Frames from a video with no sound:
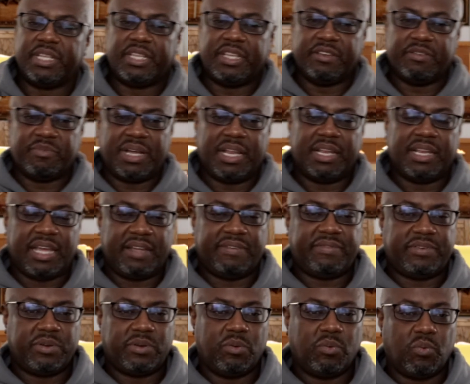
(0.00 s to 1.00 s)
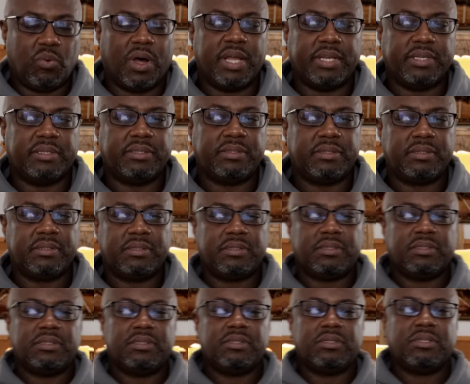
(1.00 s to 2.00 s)
give my life to the one
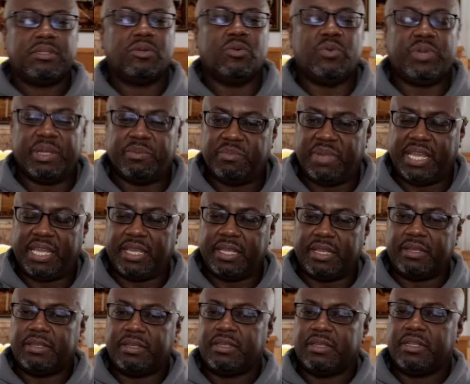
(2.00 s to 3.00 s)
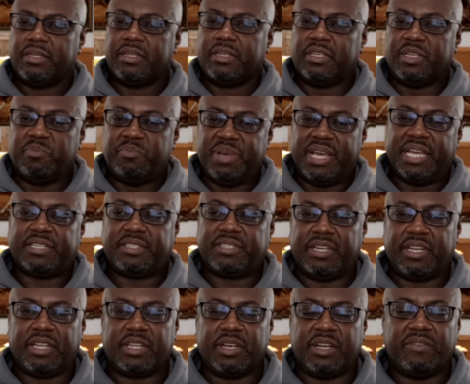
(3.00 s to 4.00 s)
who can make it the best
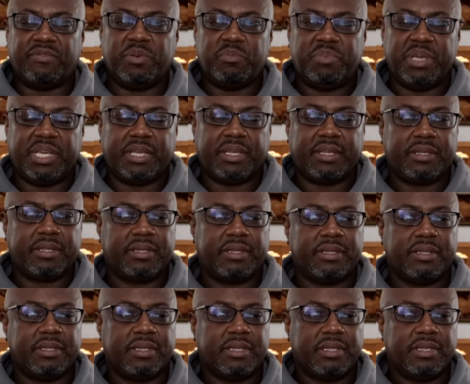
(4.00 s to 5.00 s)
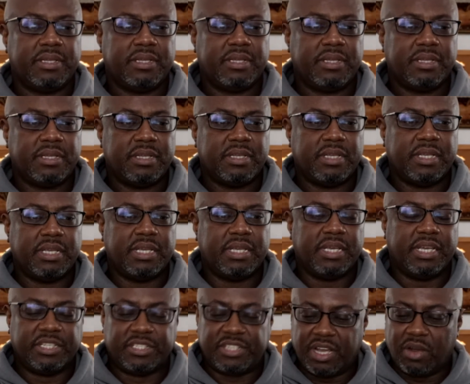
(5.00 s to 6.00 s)
that it could ever be.
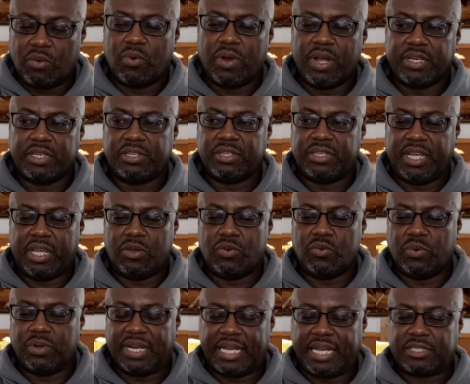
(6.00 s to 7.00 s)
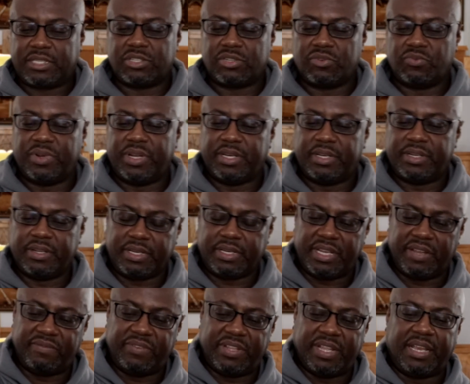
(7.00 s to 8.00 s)
Is there one today who would like to surrender and
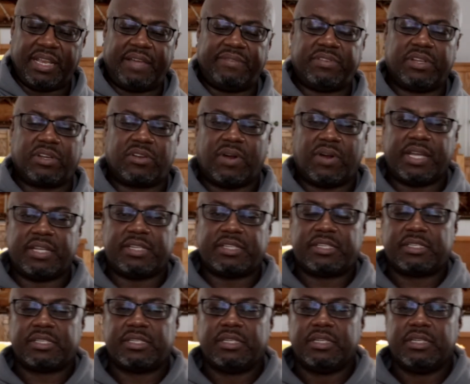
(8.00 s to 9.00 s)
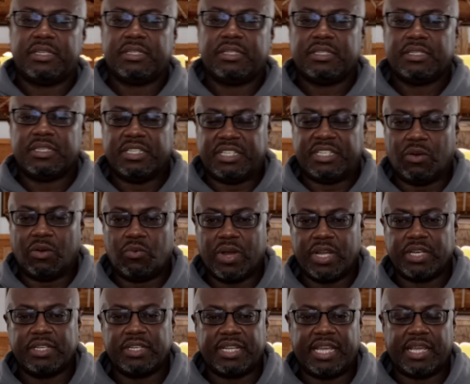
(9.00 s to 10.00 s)
give their life to Christ? Is there
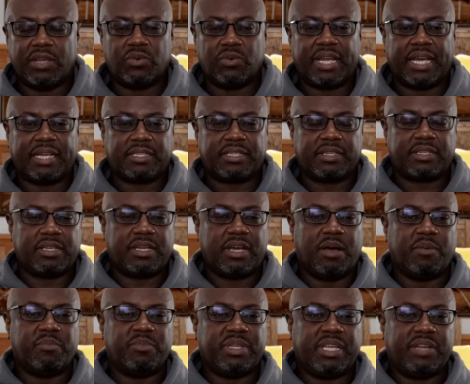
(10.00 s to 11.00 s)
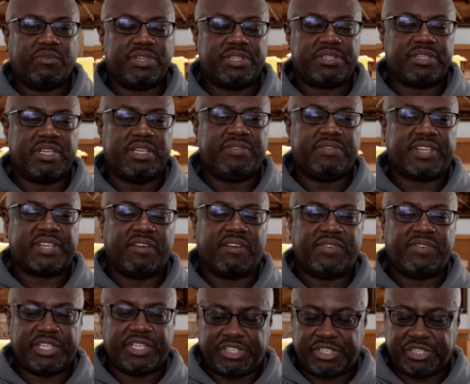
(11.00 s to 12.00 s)
one today who would like to come and receive
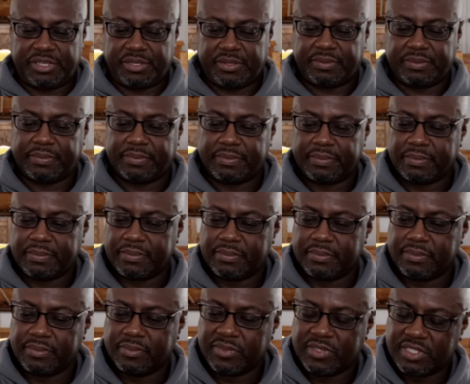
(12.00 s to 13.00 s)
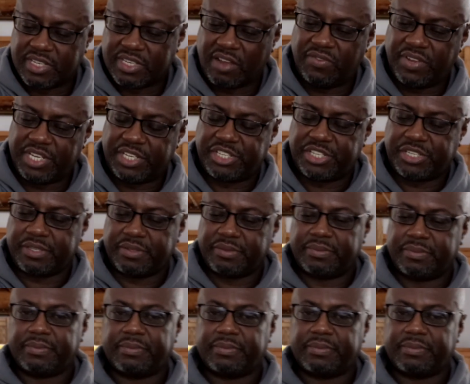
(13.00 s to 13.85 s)
salvation? Salvation.